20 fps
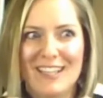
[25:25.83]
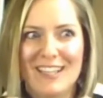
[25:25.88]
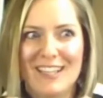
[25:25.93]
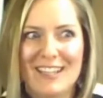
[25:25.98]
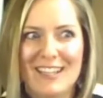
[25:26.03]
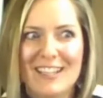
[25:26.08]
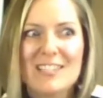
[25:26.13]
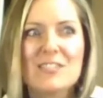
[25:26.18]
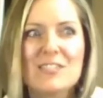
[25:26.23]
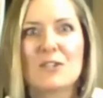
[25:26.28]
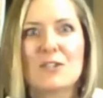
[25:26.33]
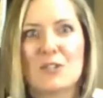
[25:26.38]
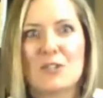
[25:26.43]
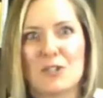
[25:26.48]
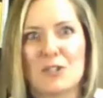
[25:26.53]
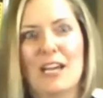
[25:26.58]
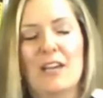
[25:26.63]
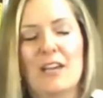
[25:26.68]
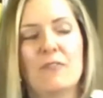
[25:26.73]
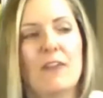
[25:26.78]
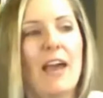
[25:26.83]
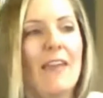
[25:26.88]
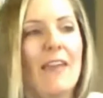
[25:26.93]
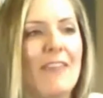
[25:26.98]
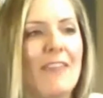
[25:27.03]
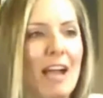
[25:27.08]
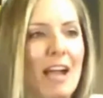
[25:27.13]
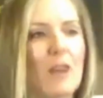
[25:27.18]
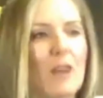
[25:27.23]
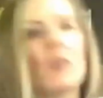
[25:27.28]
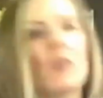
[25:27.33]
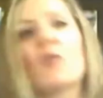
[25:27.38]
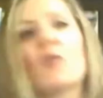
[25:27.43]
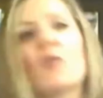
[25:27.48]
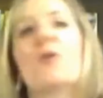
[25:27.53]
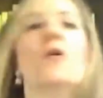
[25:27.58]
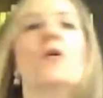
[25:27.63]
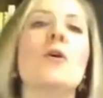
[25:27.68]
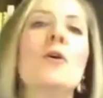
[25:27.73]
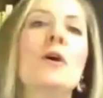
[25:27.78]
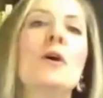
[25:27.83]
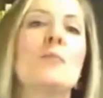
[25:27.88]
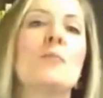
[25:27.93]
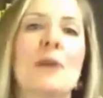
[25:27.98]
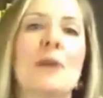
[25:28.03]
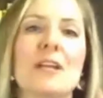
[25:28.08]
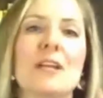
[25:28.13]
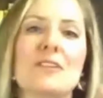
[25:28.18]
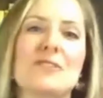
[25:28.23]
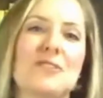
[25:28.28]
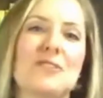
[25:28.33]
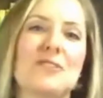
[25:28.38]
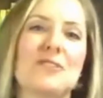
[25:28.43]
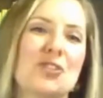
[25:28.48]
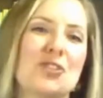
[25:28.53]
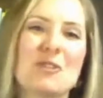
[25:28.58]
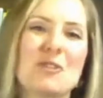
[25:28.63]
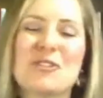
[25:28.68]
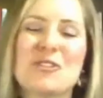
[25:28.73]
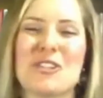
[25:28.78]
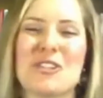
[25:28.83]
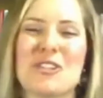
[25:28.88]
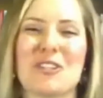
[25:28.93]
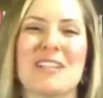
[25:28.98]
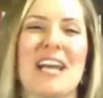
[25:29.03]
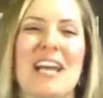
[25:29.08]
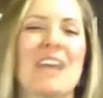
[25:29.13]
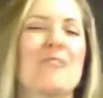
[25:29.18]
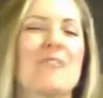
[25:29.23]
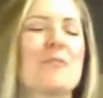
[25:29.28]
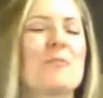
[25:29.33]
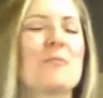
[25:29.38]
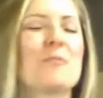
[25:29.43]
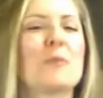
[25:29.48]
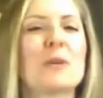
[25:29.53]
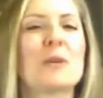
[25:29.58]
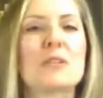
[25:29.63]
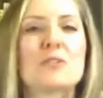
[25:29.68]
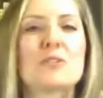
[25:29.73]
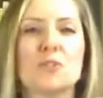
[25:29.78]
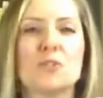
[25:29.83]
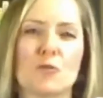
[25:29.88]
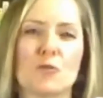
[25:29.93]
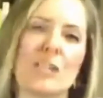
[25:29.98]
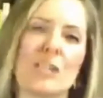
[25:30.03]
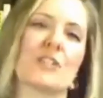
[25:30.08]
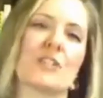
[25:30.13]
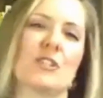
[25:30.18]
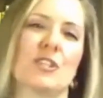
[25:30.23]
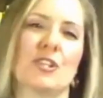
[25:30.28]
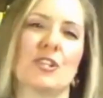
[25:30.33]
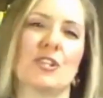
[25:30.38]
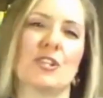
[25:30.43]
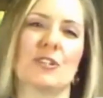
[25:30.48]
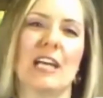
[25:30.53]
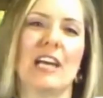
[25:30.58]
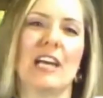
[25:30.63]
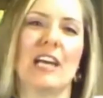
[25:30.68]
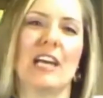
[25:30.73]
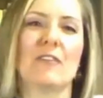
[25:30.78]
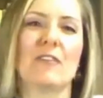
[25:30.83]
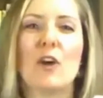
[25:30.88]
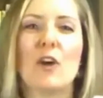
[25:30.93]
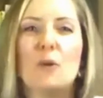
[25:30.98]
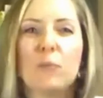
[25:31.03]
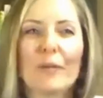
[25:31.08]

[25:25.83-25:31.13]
This is your life. And that goal brings juice to your life. It brings direction to your life.